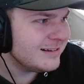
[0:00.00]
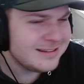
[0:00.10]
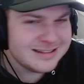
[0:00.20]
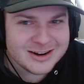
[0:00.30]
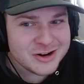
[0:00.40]

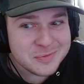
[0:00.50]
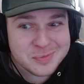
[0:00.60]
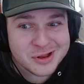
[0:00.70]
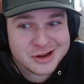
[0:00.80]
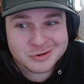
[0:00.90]
They're not
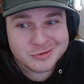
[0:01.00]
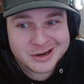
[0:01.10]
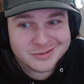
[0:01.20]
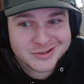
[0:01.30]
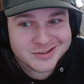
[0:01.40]
playing
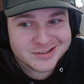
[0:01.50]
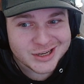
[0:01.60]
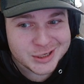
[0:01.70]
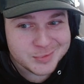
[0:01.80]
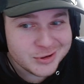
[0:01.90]
around this
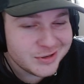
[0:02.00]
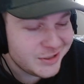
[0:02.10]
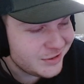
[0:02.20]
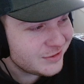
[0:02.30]
time, are they?